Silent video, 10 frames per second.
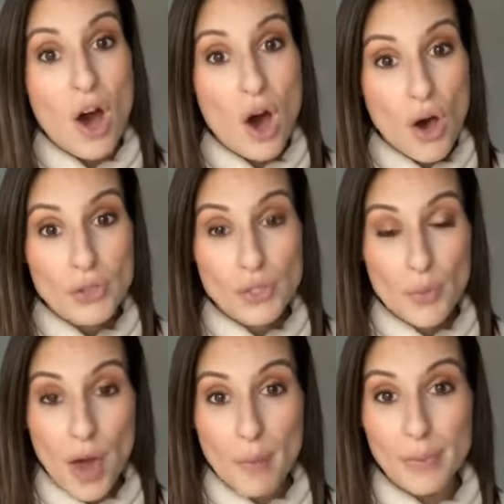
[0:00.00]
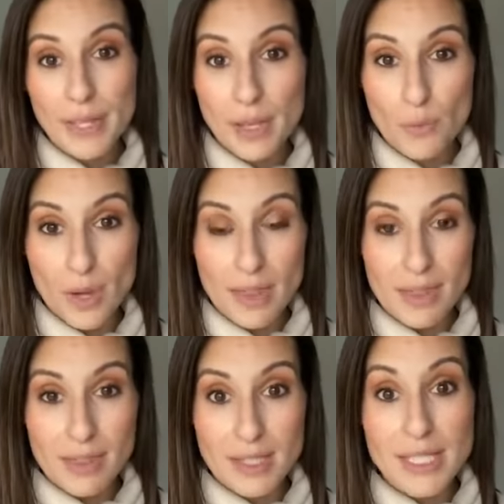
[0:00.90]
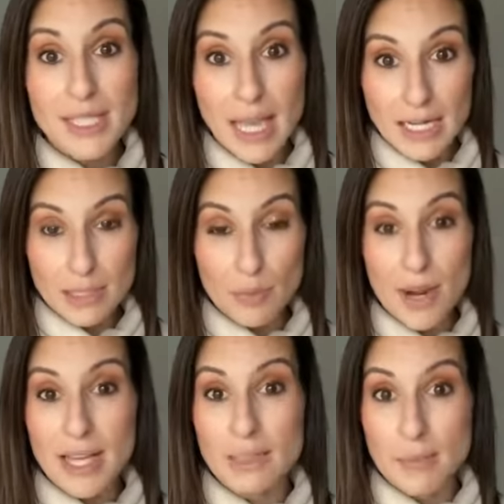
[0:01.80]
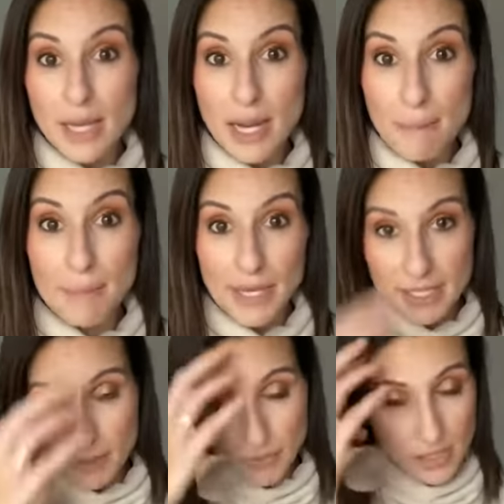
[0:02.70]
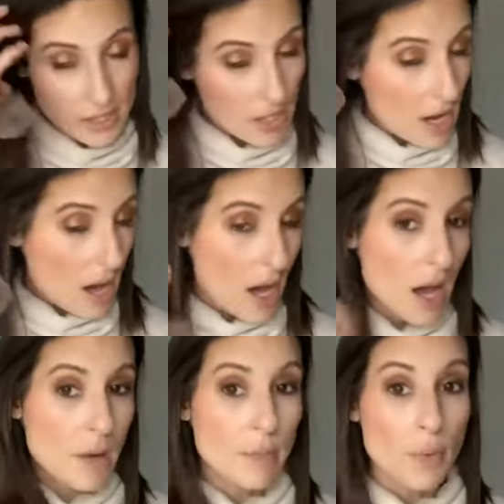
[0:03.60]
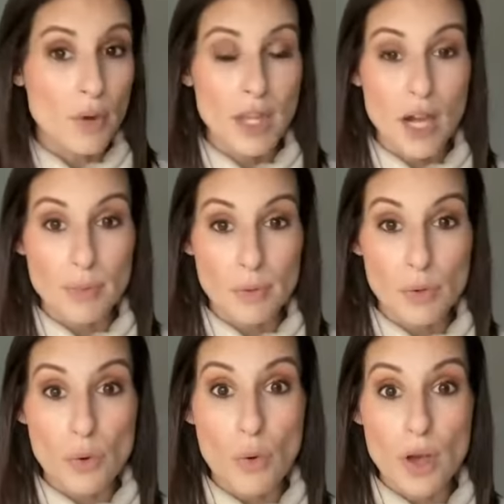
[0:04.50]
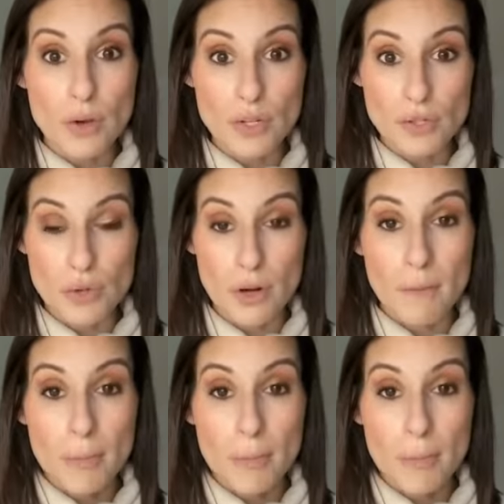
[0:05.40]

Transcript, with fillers: Also coupling it with the setting spray has made a big difference um, with helping with oil control.